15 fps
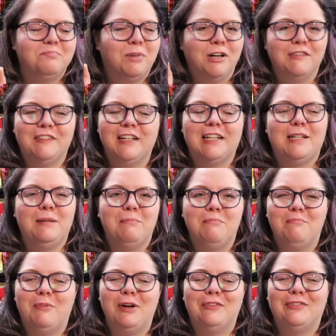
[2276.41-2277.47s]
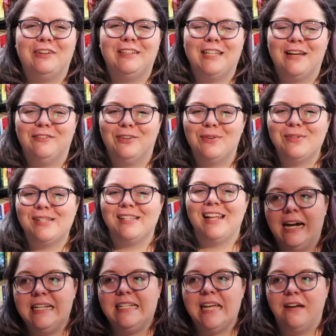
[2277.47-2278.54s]
perfect boyfriend levels.
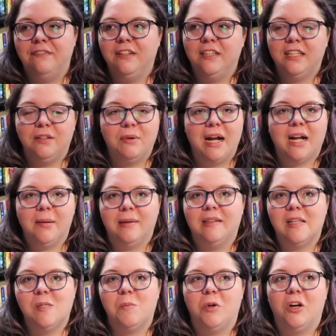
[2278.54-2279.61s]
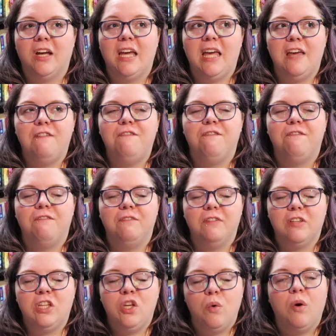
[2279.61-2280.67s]
I definitely recommend this book if
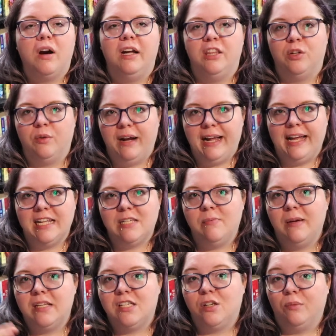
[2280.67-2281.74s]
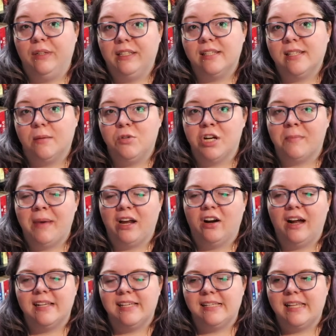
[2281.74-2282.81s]
you are in the right headspace to read the subject
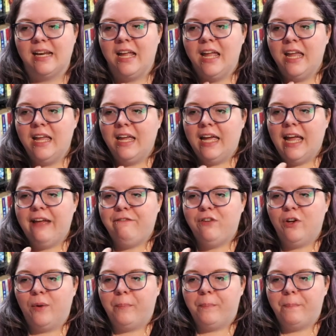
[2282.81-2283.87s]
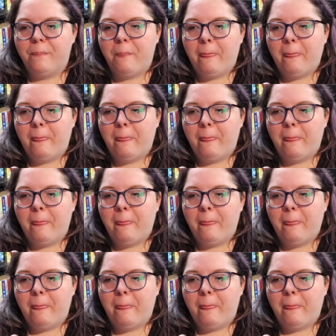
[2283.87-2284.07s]
matter. As I said, if you're